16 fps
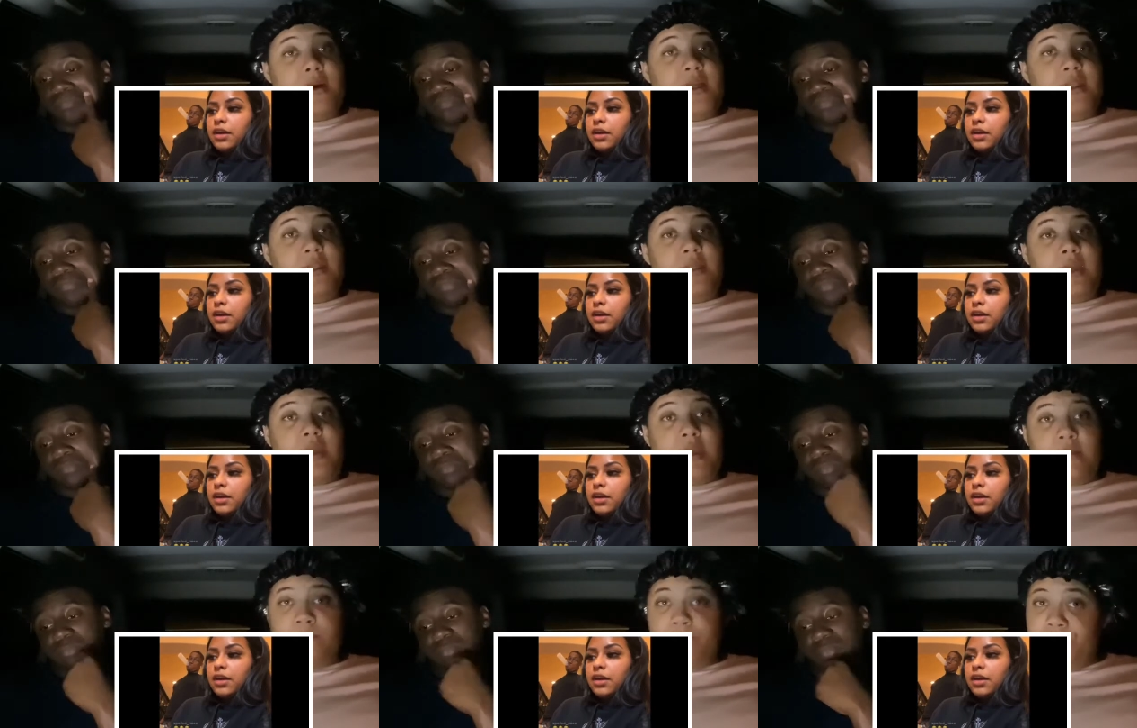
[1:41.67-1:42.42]
Speaker 1: that
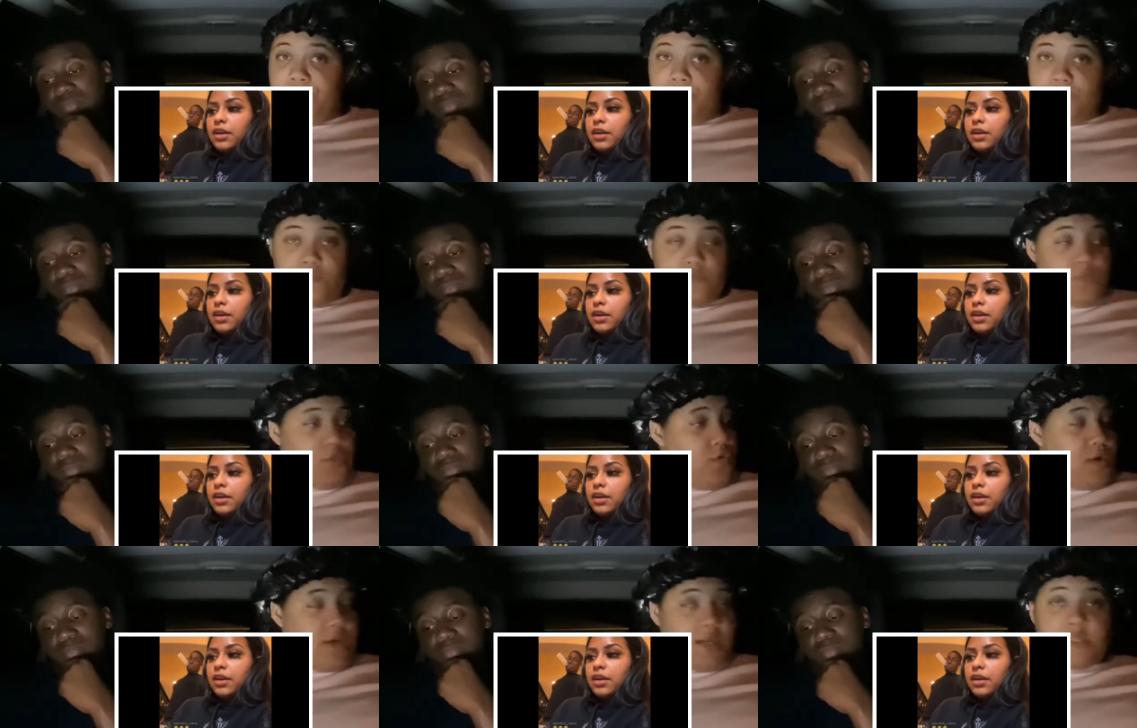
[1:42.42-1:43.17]
you could have
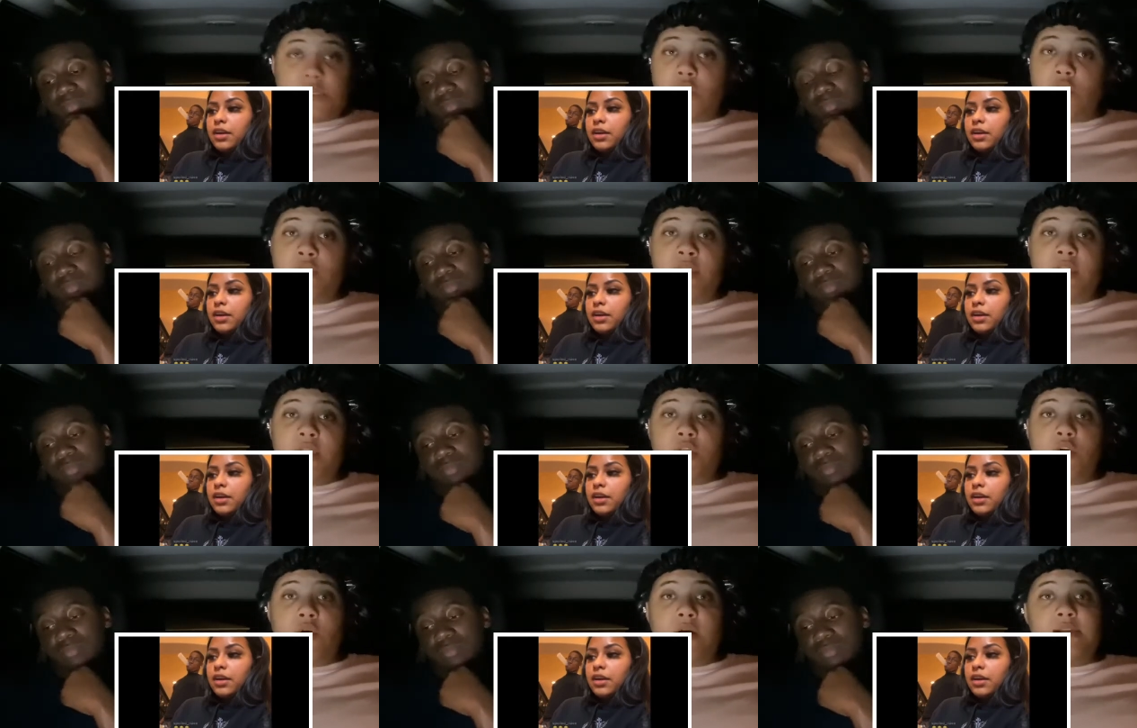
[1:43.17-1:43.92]
told need to go
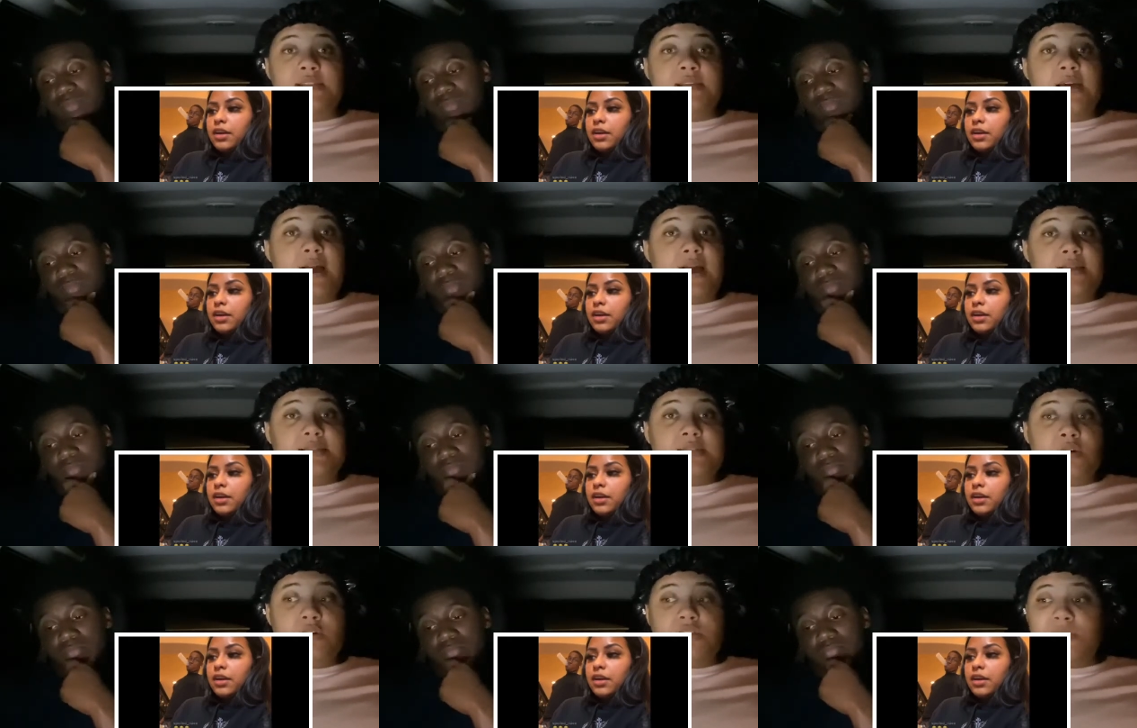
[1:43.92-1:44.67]
outside, told
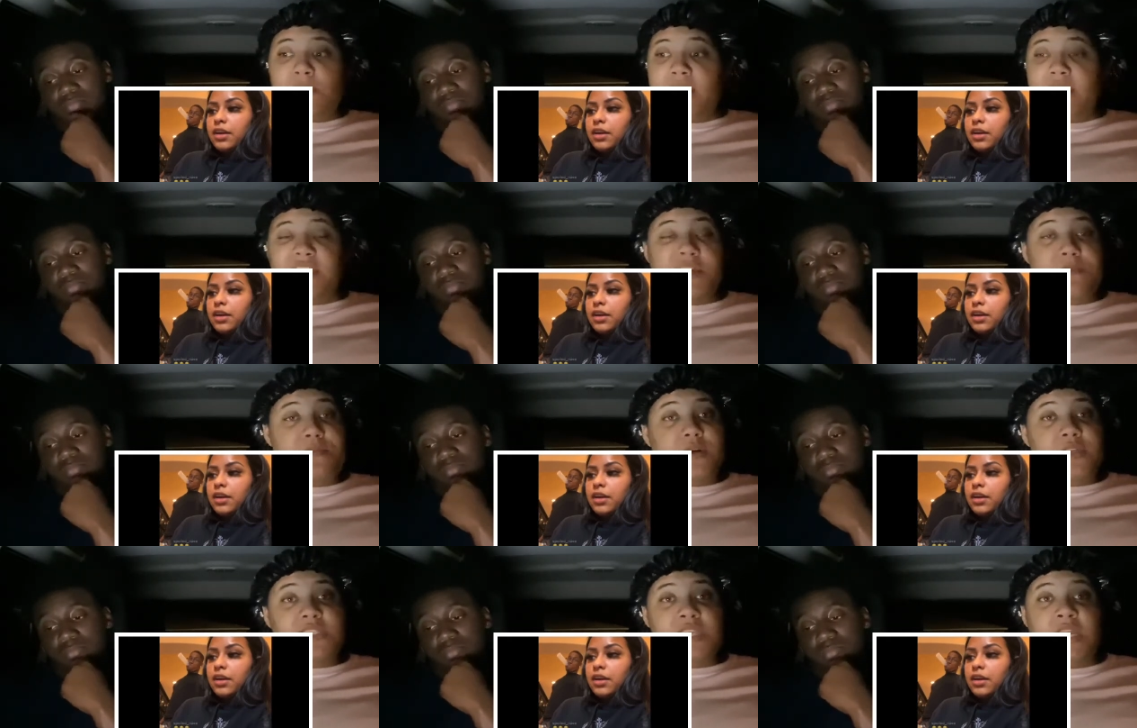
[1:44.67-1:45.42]
somebody to keep your
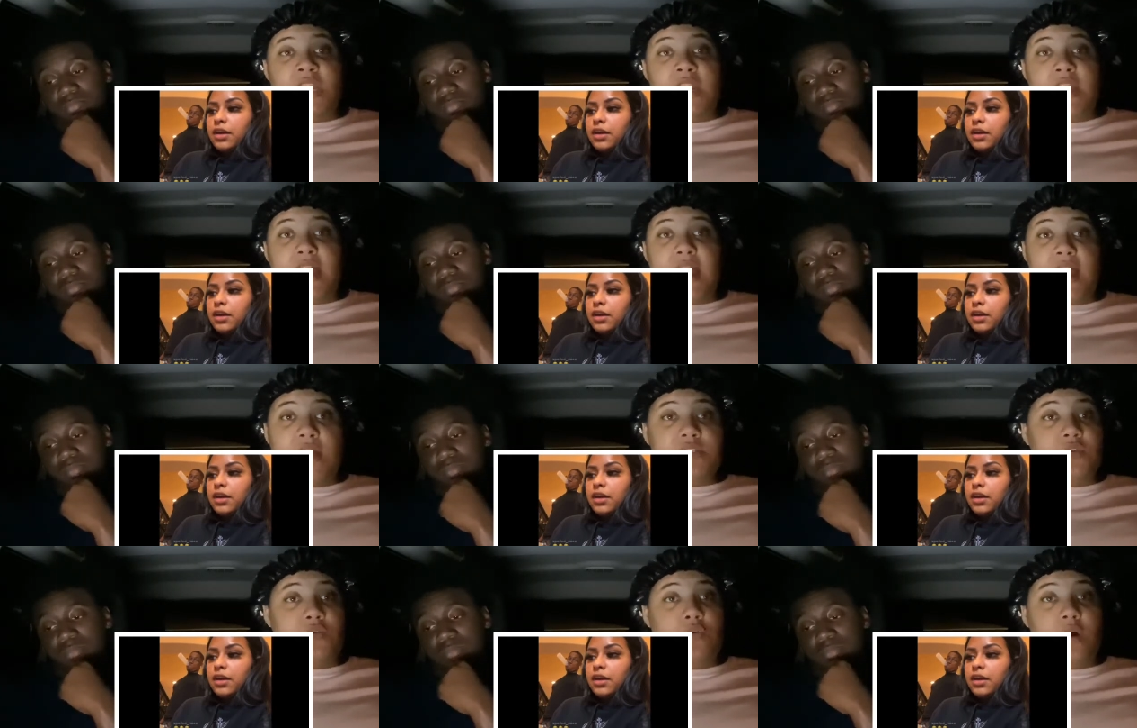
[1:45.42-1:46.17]
son in the house and go
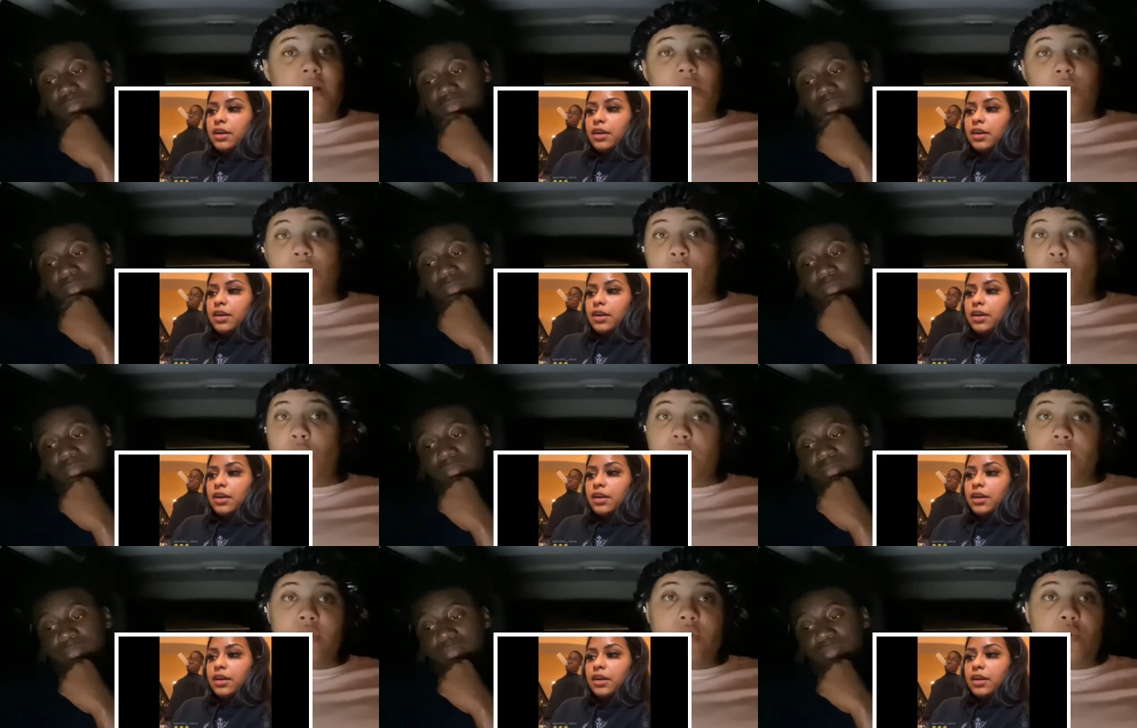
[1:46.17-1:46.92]
out there on a one on
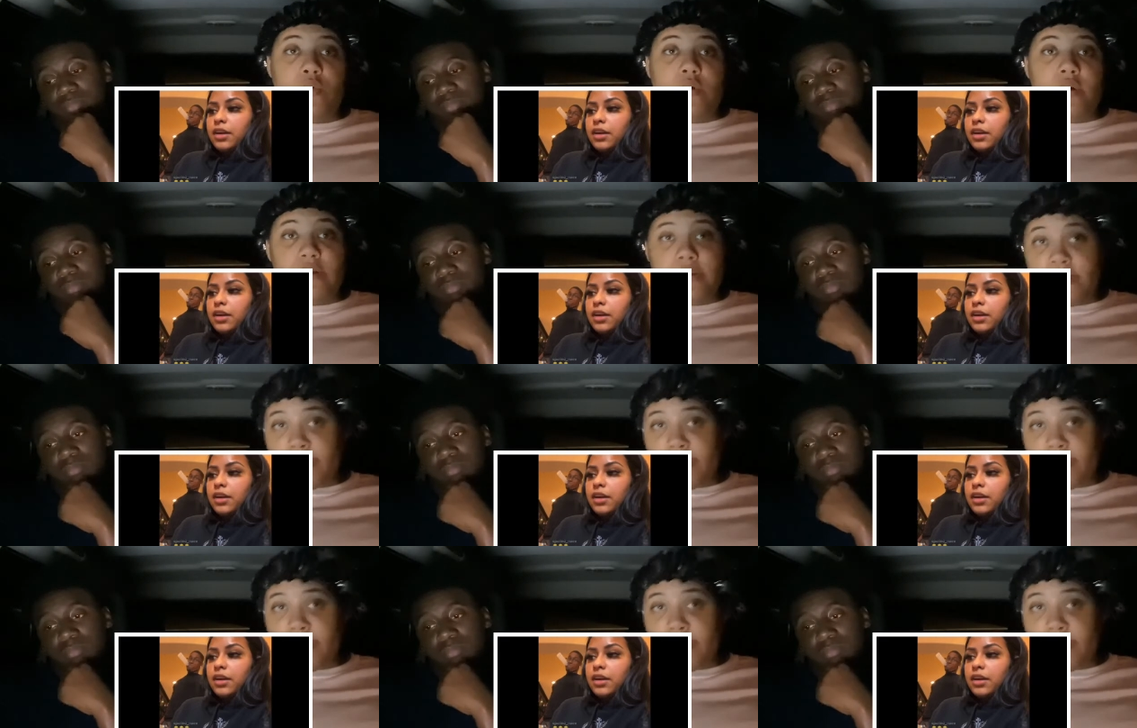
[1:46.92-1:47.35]
one.